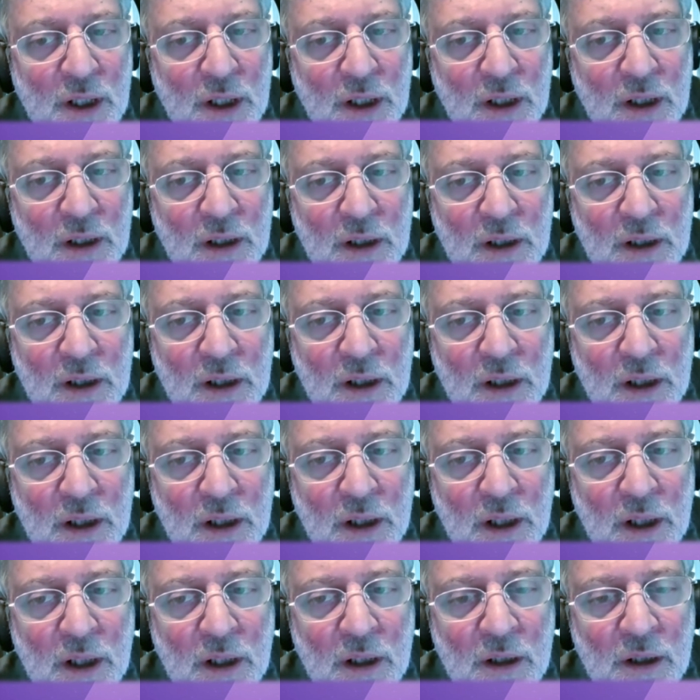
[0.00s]

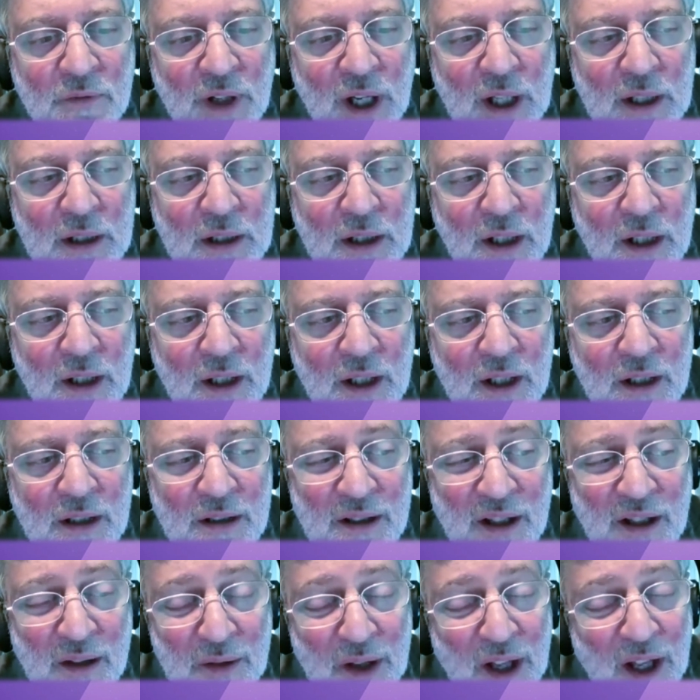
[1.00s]
In fact,
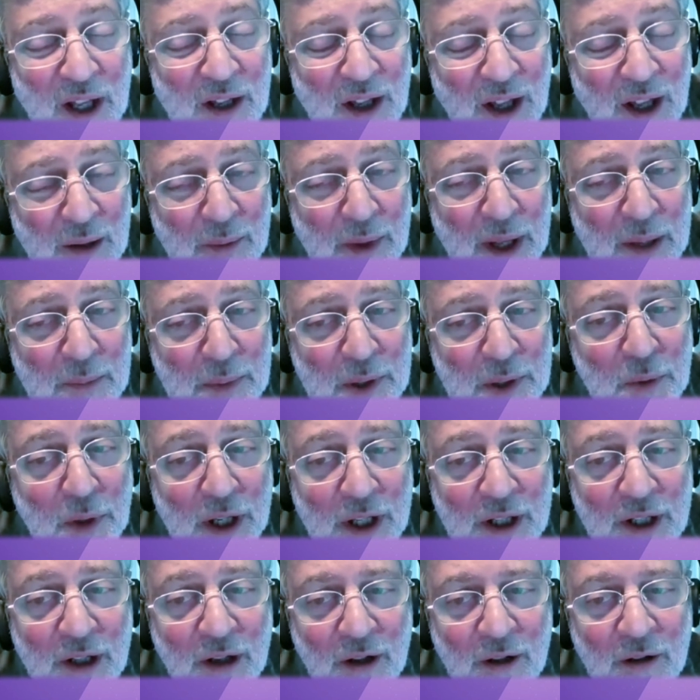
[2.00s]
I may be
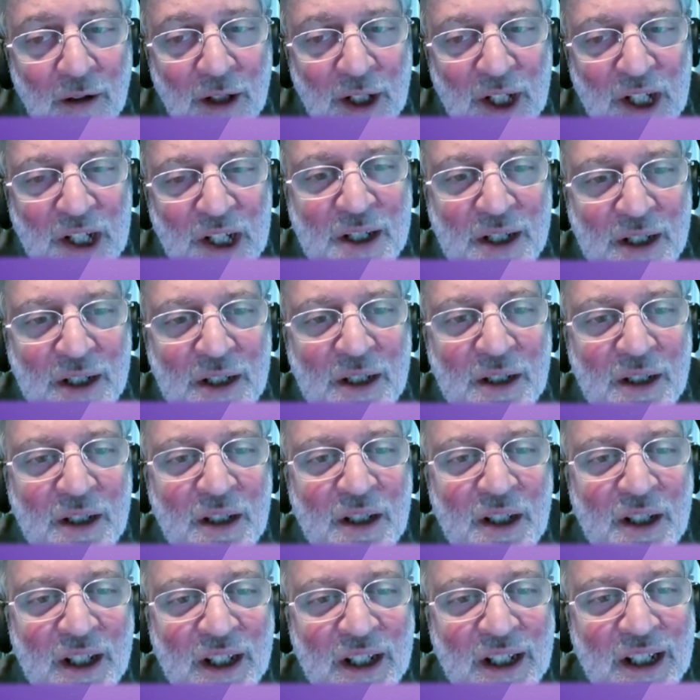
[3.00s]
one of the earliest
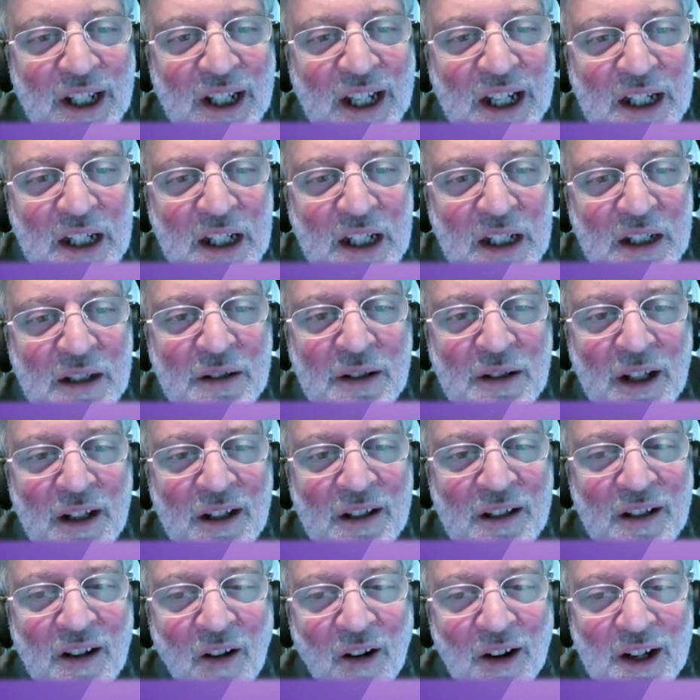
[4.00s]
indie
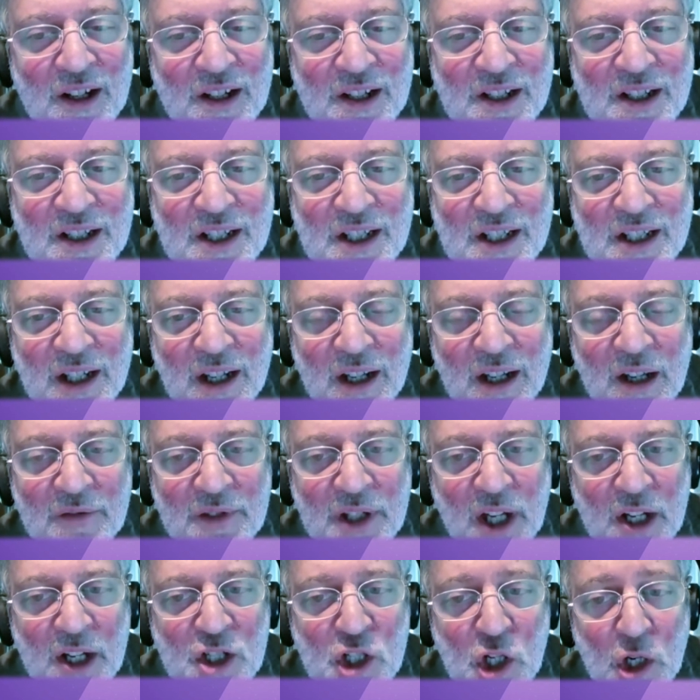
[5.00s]
artists to have
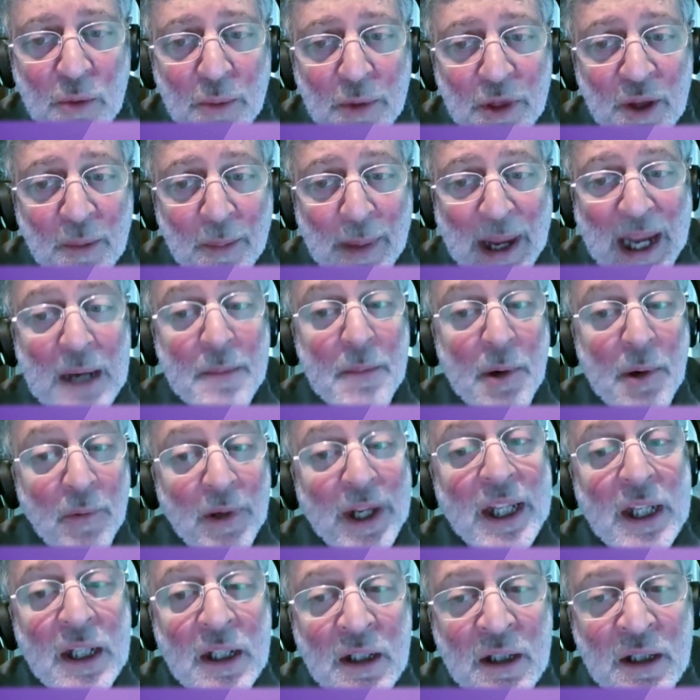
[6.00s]
done so. The band
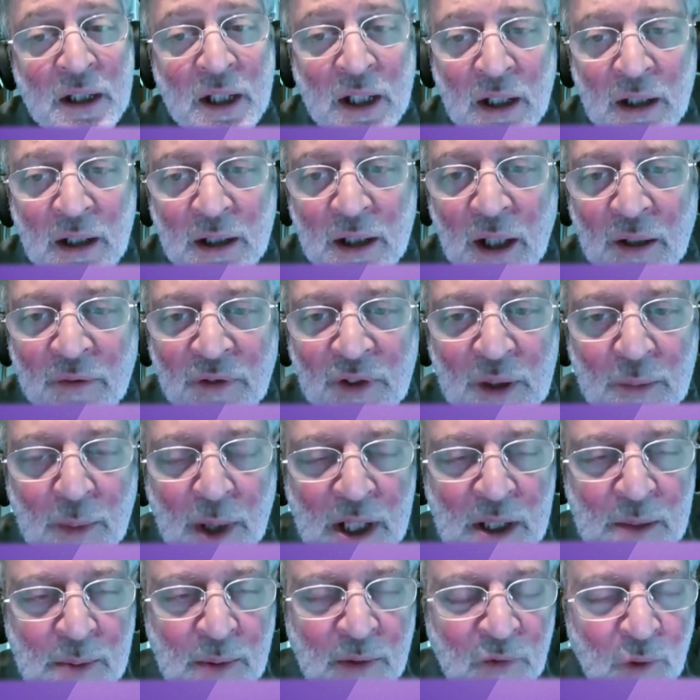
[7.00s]
Marillion did it a few
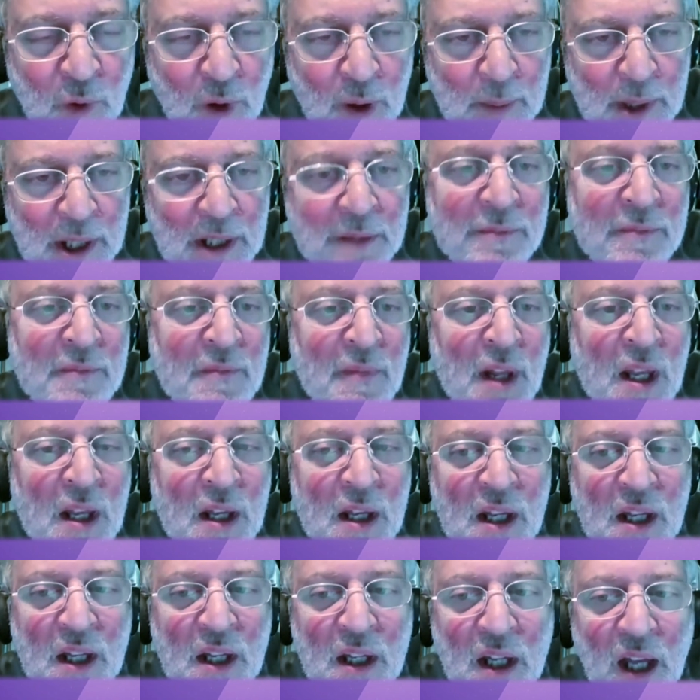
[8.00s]
months before me.
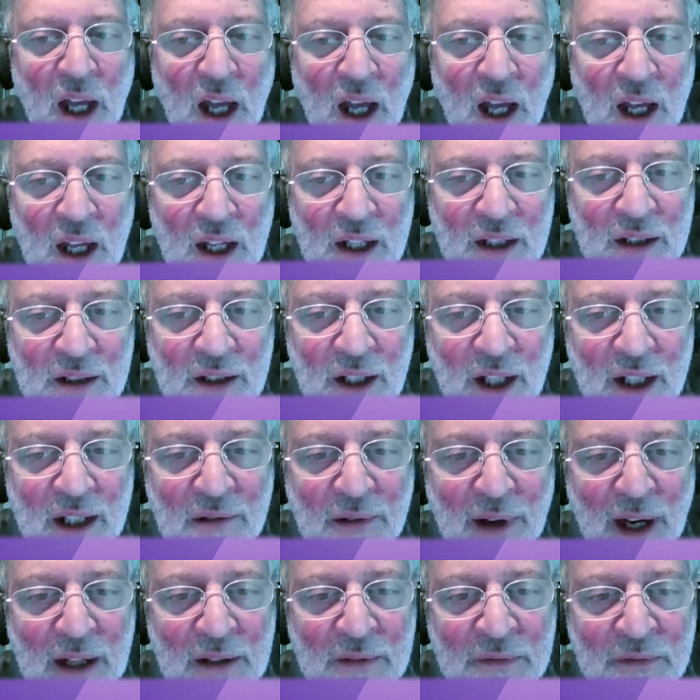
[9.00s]
They
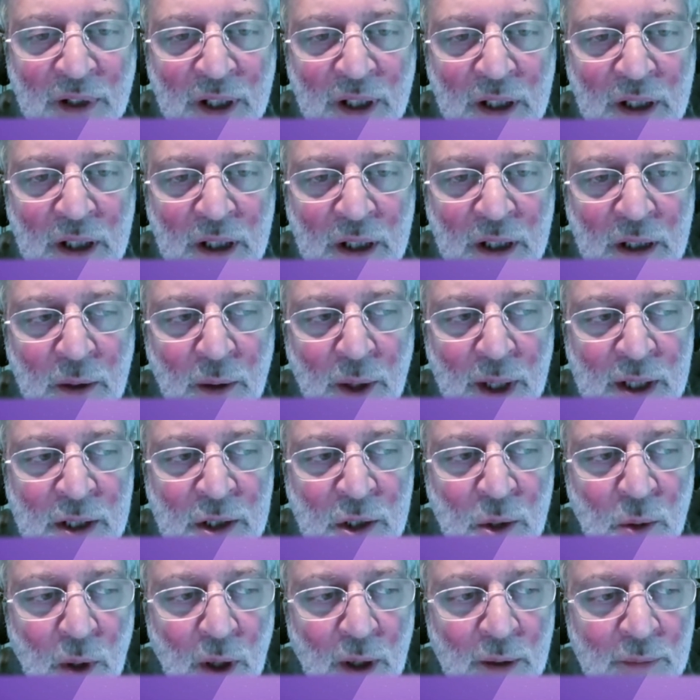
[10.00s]
crowdfunded a
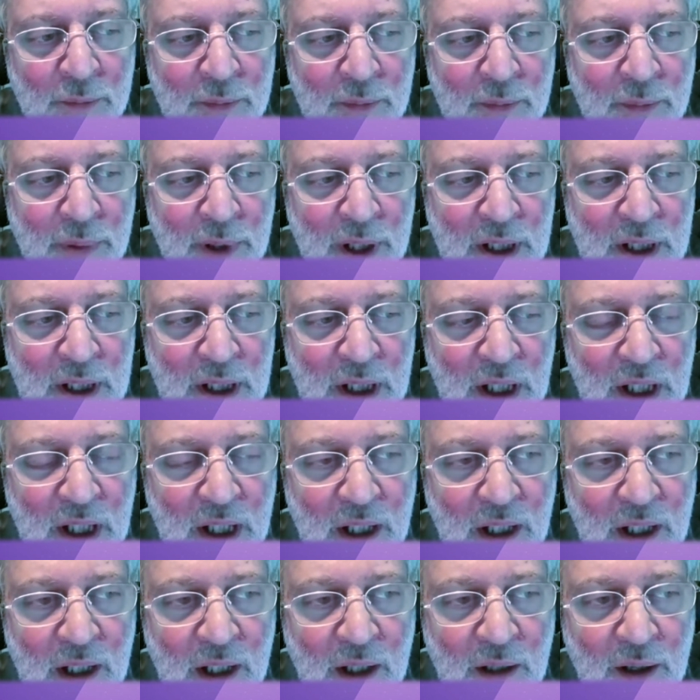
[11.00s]
U.S. tour. But
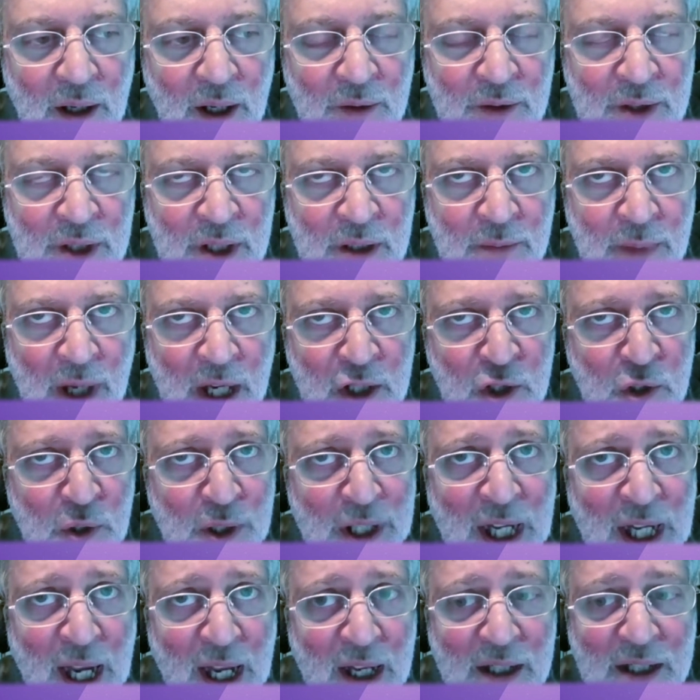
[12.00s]
I was in my
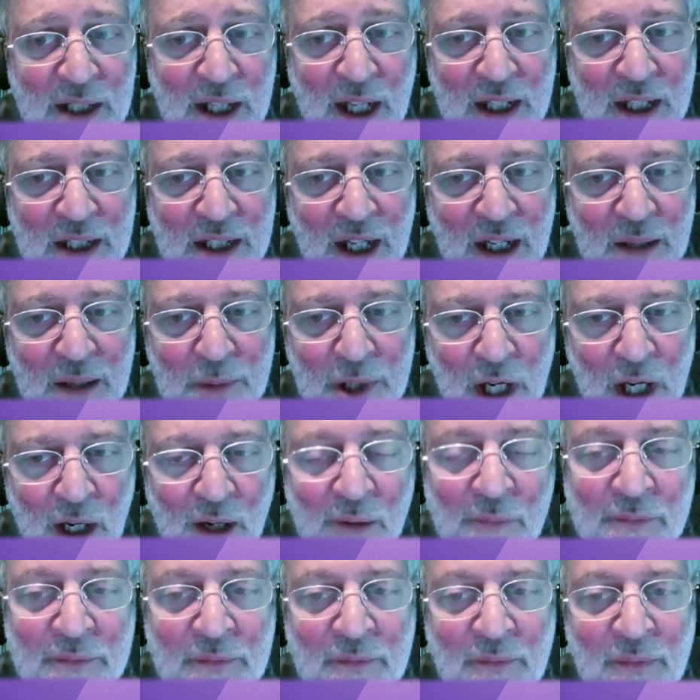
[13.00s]
treehouse that same
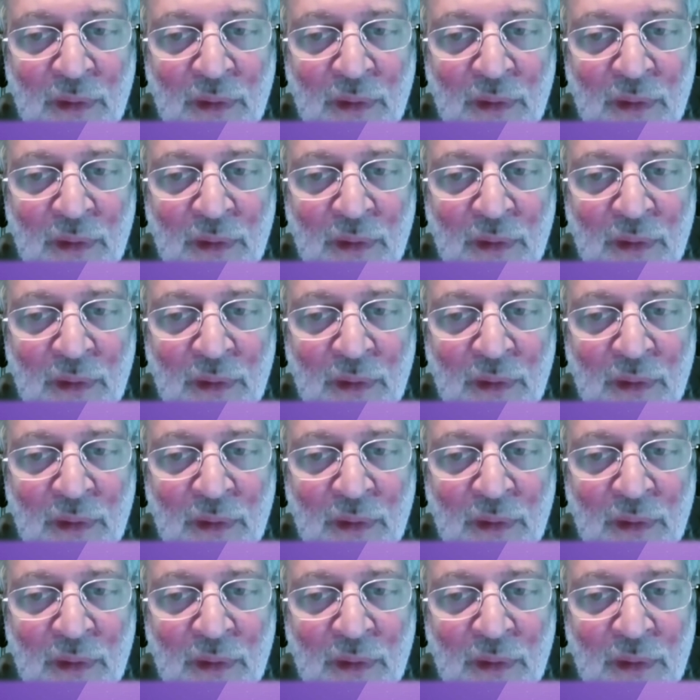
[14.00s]
year.